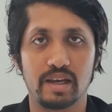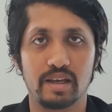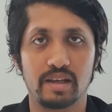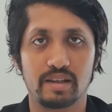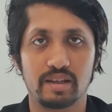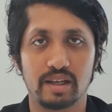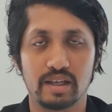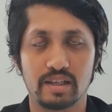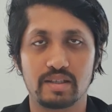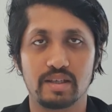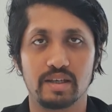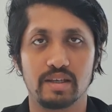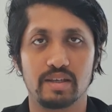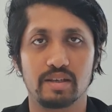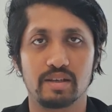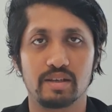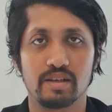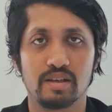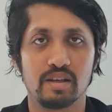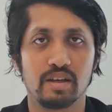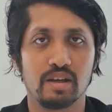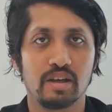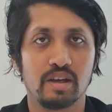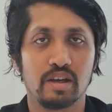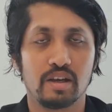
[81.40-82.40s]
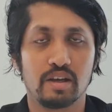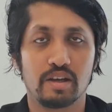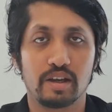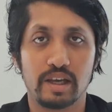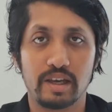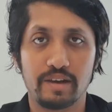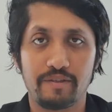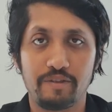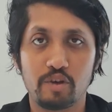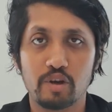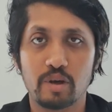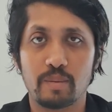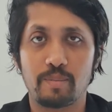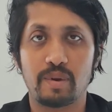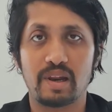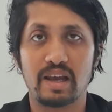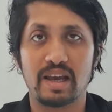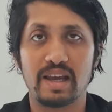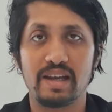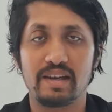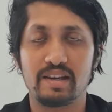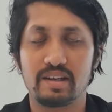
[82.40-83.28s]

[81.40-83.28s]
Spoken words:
that's it. If you apply,